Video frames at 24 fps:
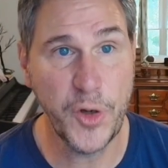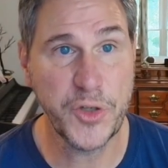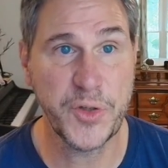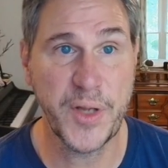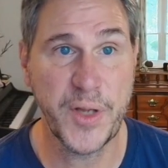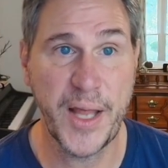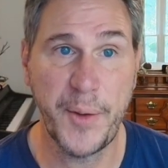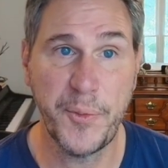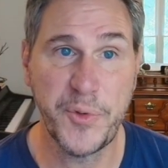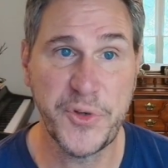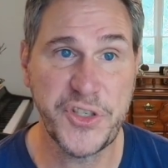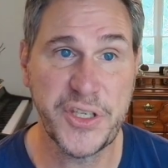
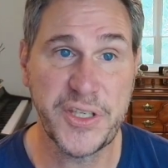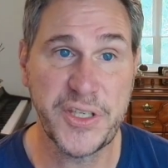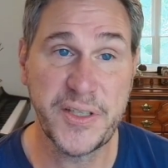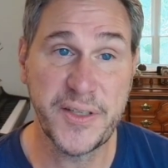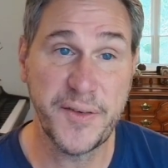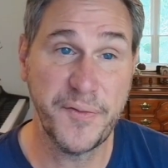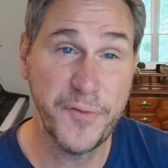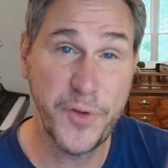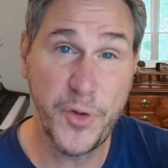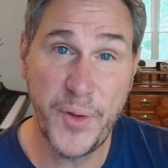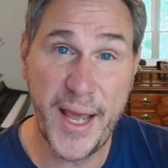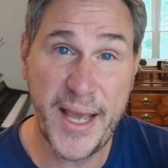That was just a
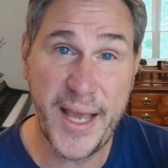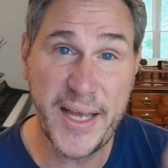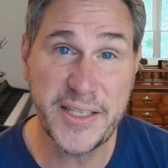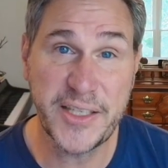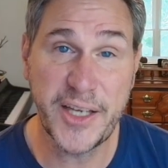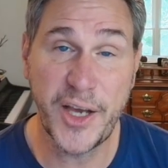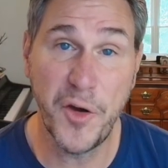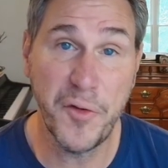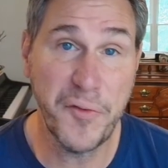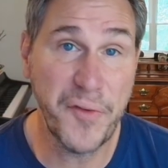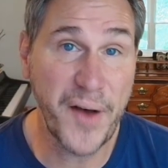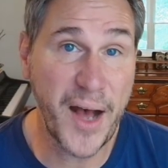few days
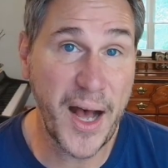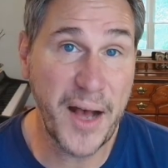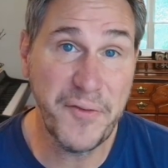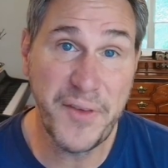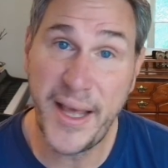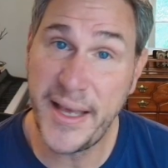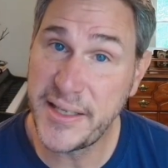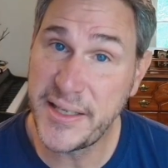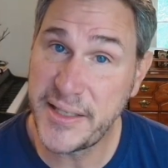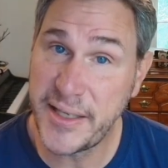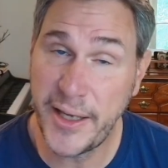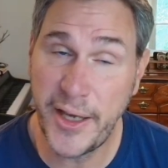ago, five
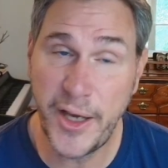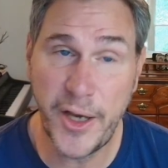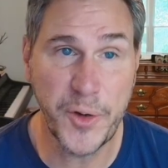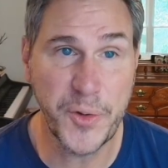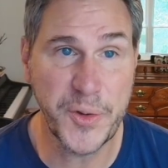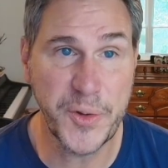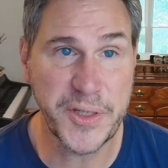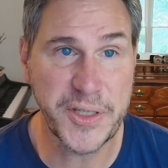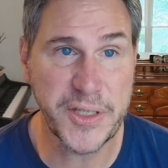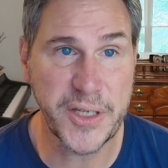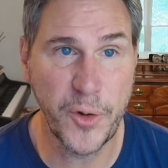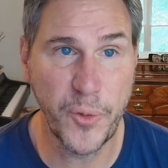days ago,
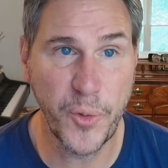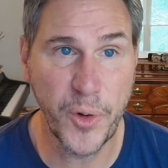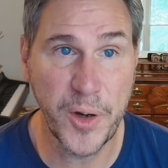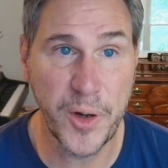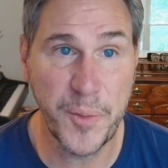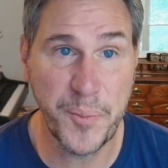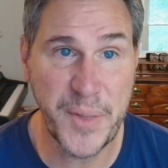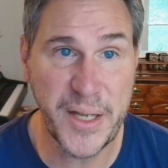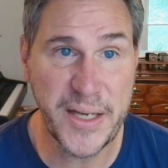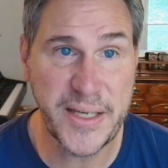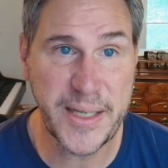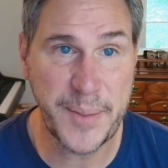and so we're at
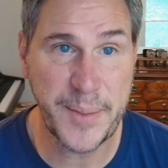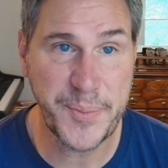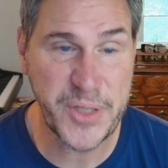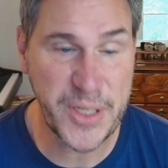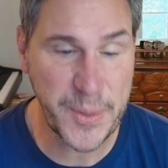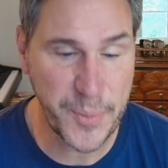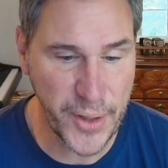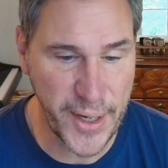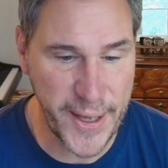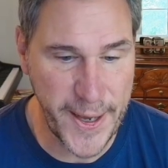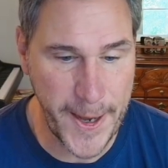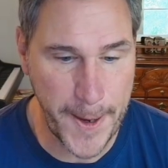
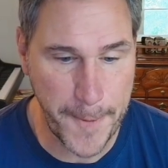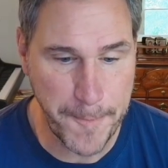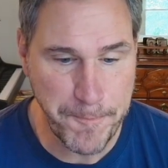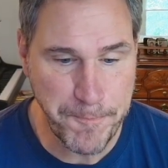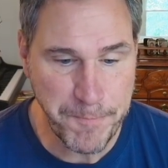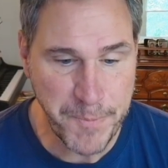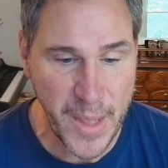mid-September now.